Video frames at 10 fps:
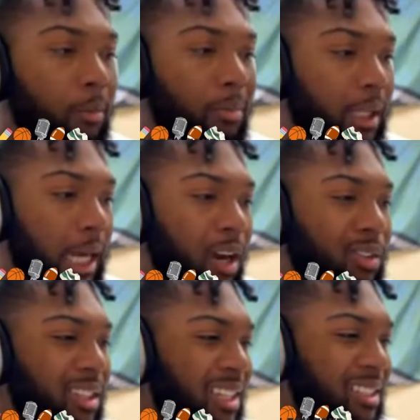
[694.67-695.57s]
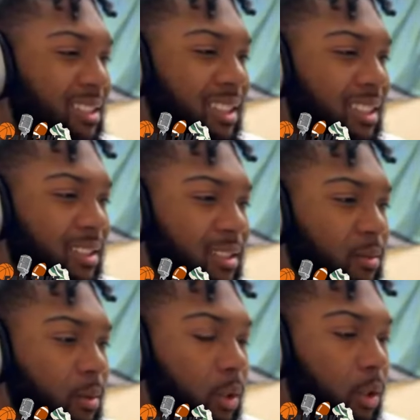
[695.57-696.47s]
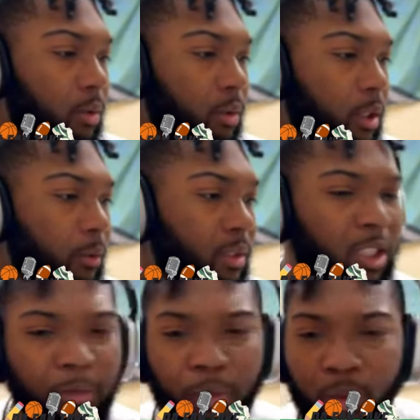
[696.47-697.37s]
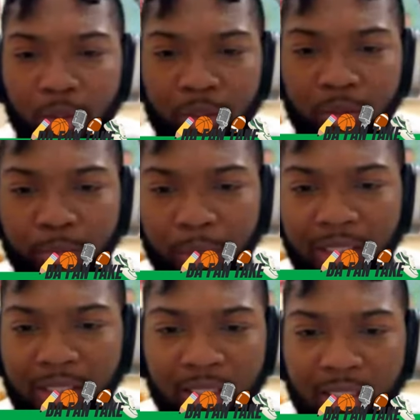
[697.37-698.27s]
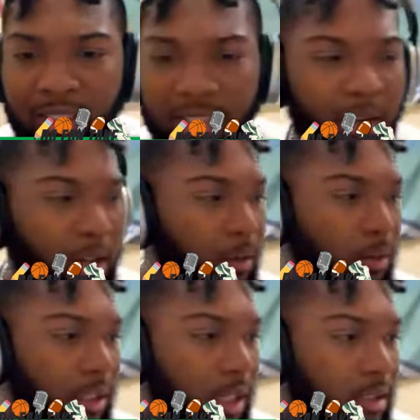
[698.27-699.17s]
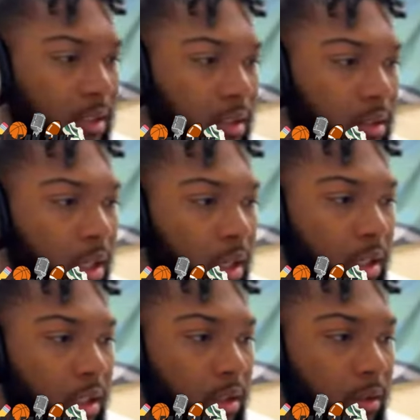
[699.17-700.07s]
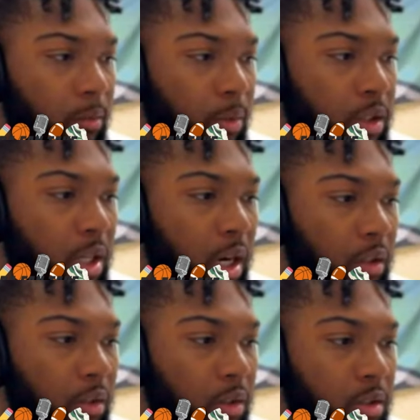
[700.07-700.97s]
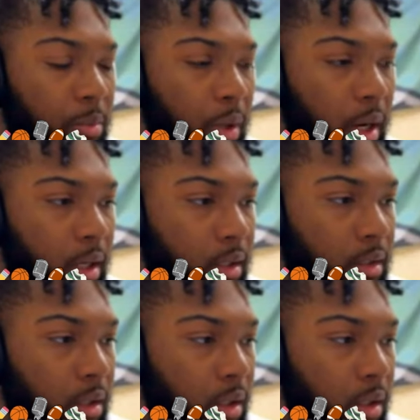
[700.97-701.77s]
But I don't think it's it's you know if Timberwolves beat the Suns, I don't, I don't think that's a, a, a shocker or a surprise.